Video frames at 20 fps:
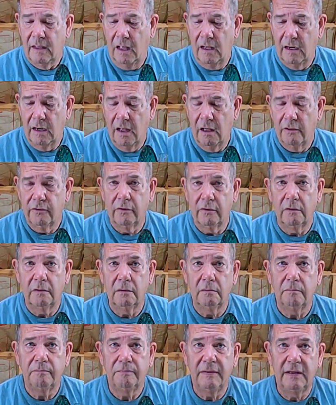
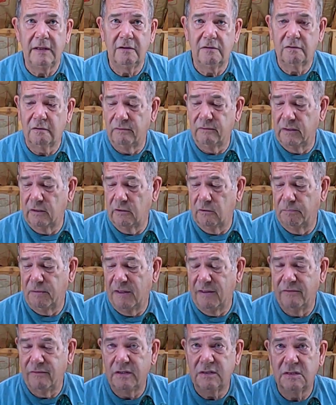another piece of either
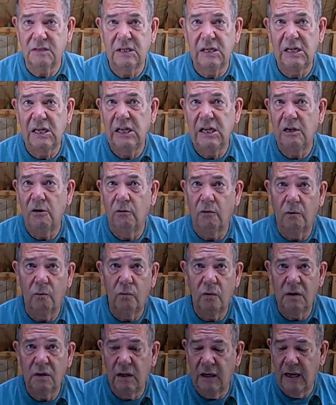PVC or a
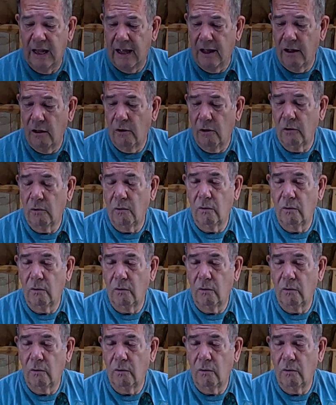wooden dowel,